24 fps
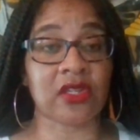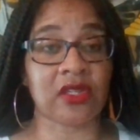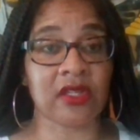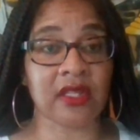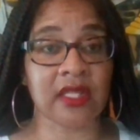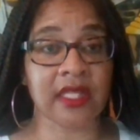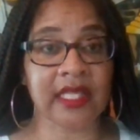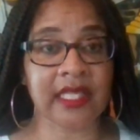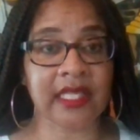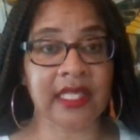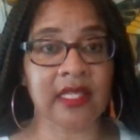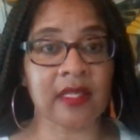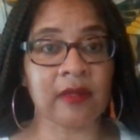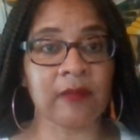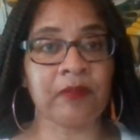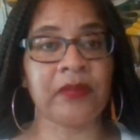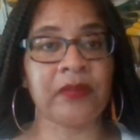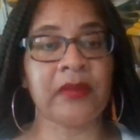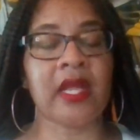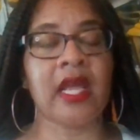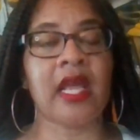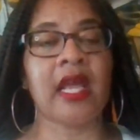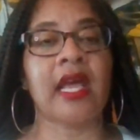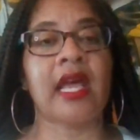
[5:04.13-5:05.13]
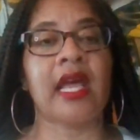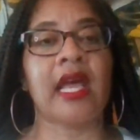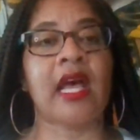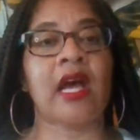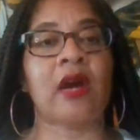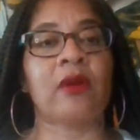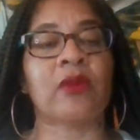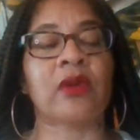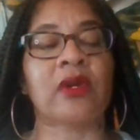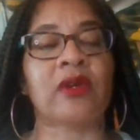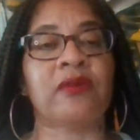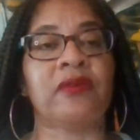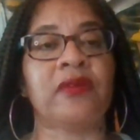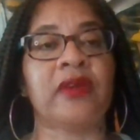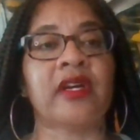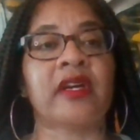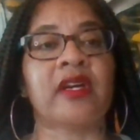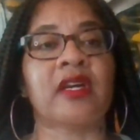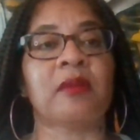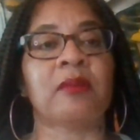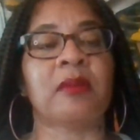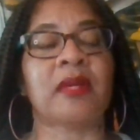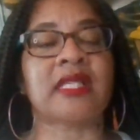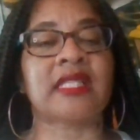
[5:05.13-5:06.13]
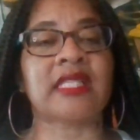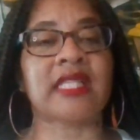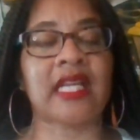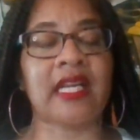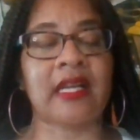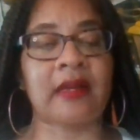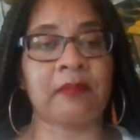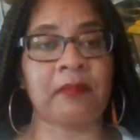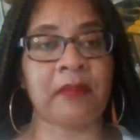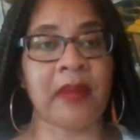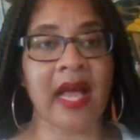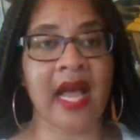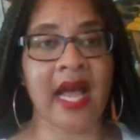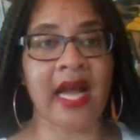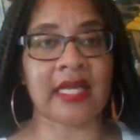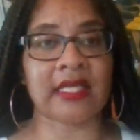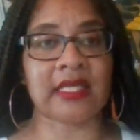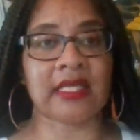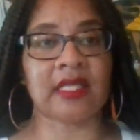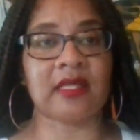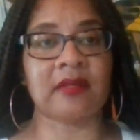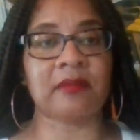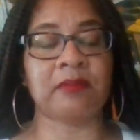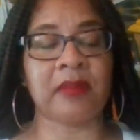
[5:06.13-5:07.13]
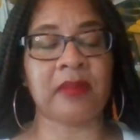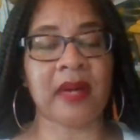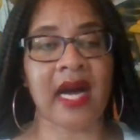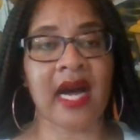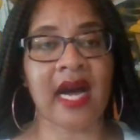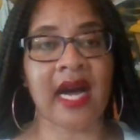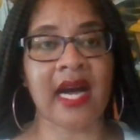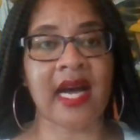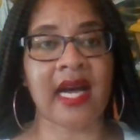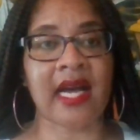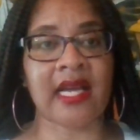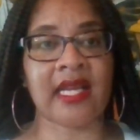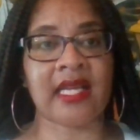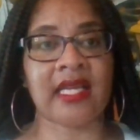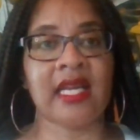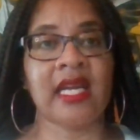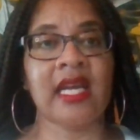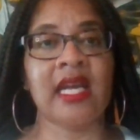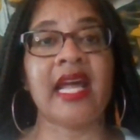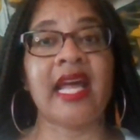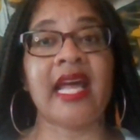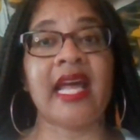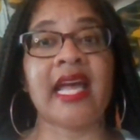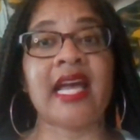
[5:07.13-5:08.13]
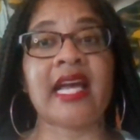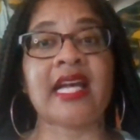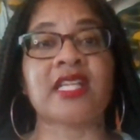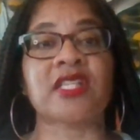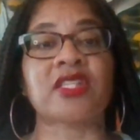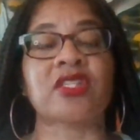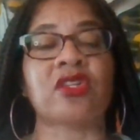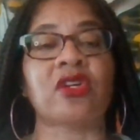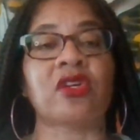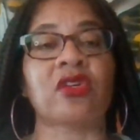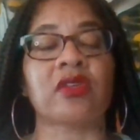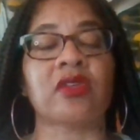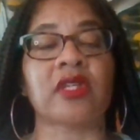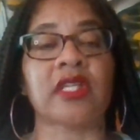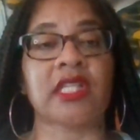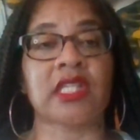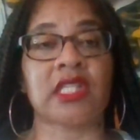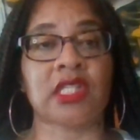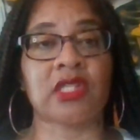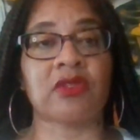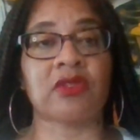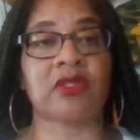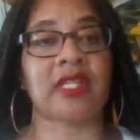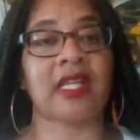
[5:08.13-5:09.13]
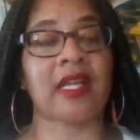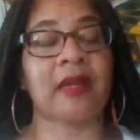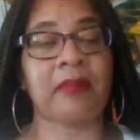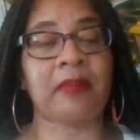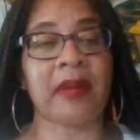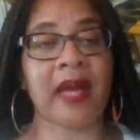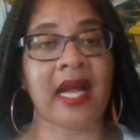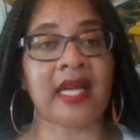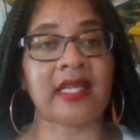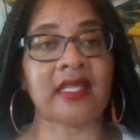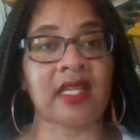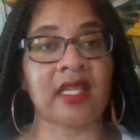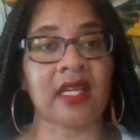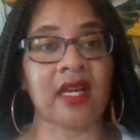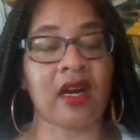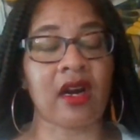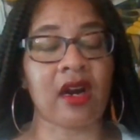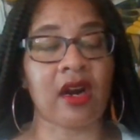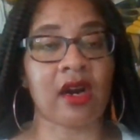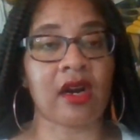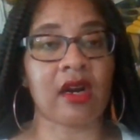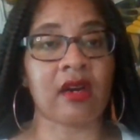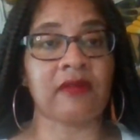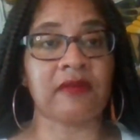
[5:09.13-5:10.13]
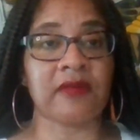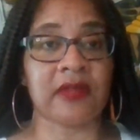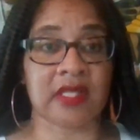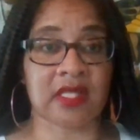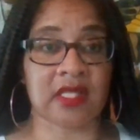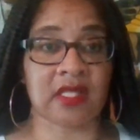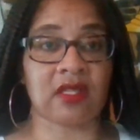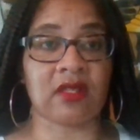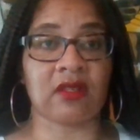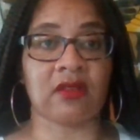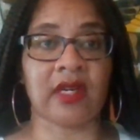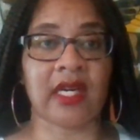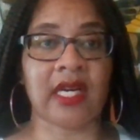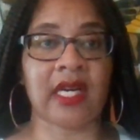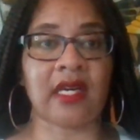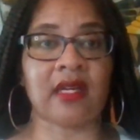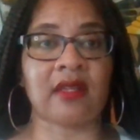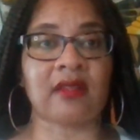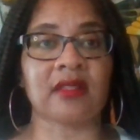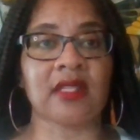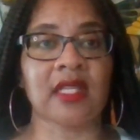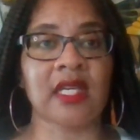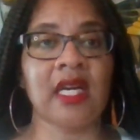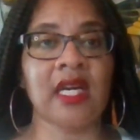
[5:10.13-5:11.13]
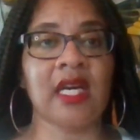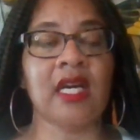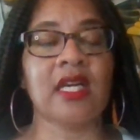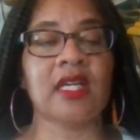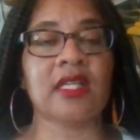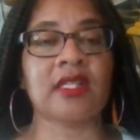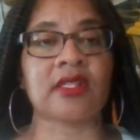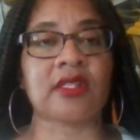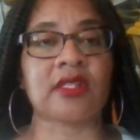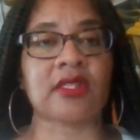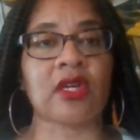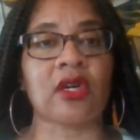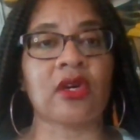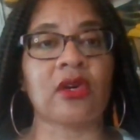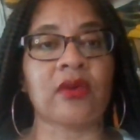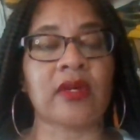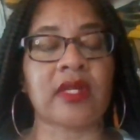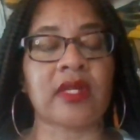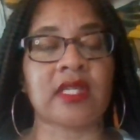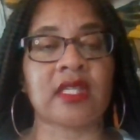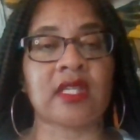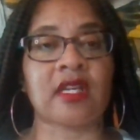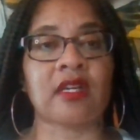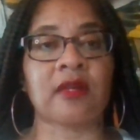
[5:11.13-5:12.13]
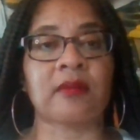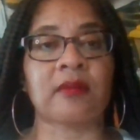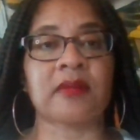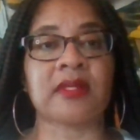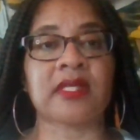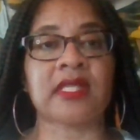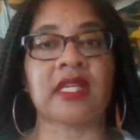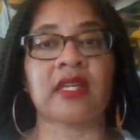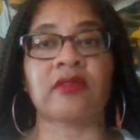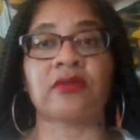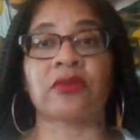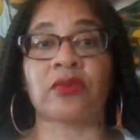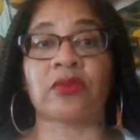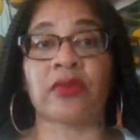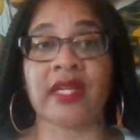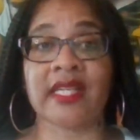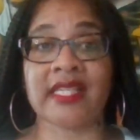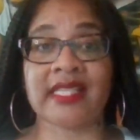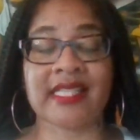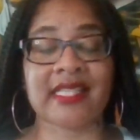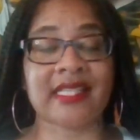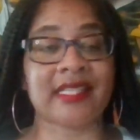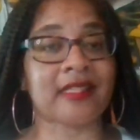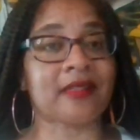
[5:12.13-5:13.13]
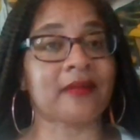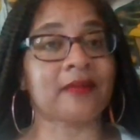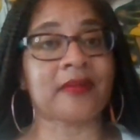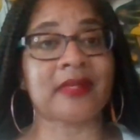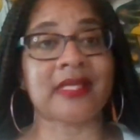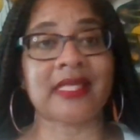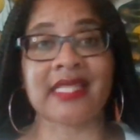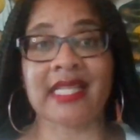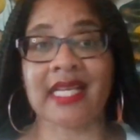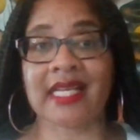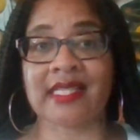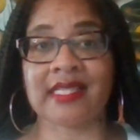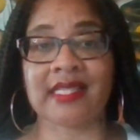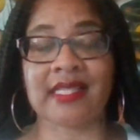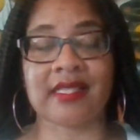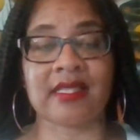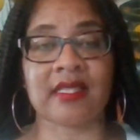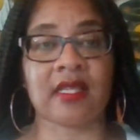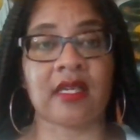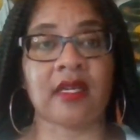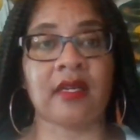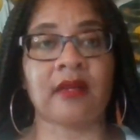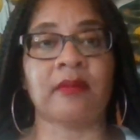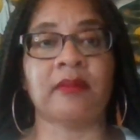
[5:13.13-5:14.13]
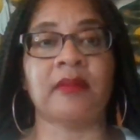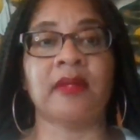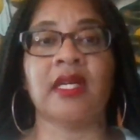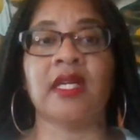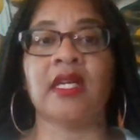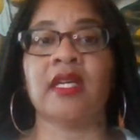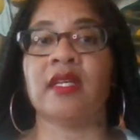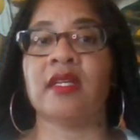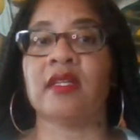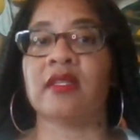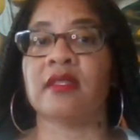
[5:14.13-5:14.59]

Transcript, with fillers: earlier, and we're very much impacted by external issues impacting our physical health. So in terms of racism, sexism,